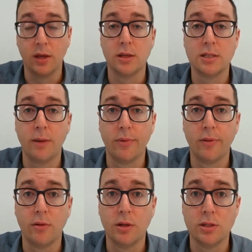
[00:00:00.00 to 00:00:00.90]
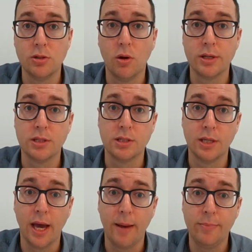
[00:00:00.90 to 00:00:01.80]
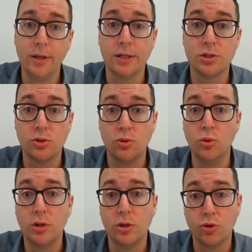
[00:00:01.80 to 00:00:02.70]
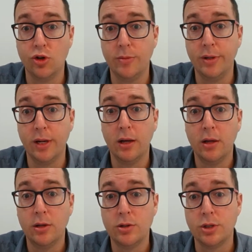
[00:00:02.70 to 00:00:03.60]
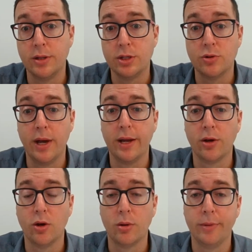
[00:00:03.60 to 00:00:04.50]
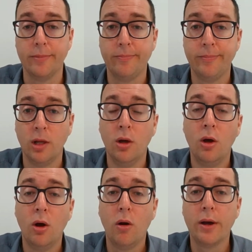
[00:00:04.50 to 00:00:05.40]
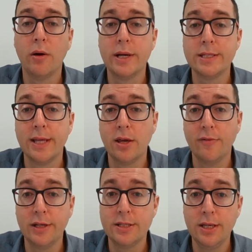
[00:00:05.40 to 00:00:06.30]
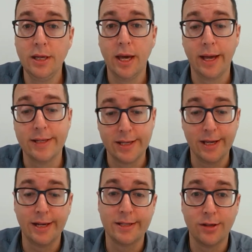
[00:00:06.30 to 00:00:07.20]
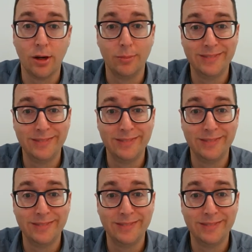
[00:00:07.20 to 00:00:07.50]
It's something that's nice to see happening, and it's a good contributor to the Australian economy. Right, guys, thank you for listening, and see you next time.